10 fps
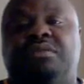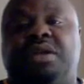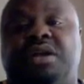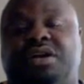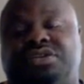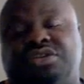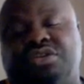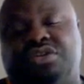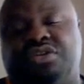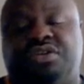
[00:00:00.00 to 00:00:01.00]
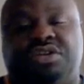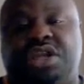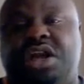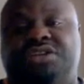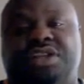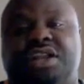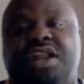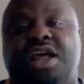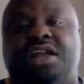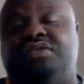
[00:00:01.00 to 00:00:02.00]
because you're dodging in
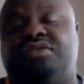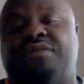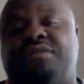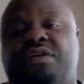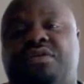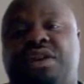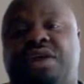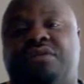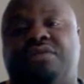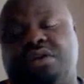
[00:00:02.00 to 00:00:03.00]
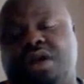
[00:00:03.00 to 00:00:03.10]
and out of traffic or whatever.